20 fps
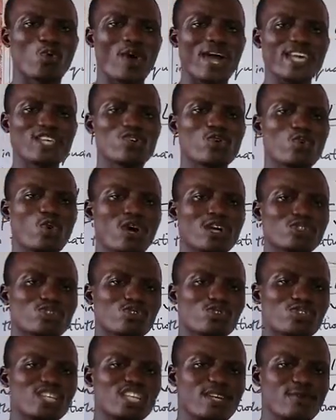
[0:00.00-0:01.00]
when you want
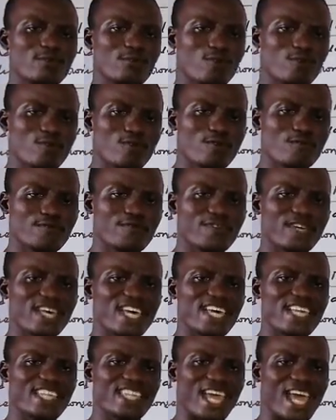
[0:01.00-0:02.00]
to remove
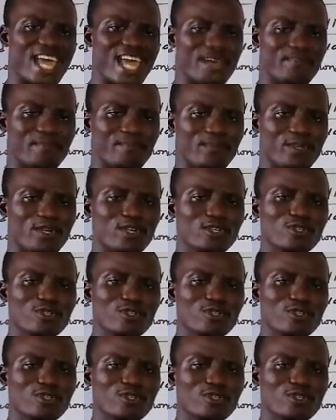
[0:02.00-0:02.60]
a term,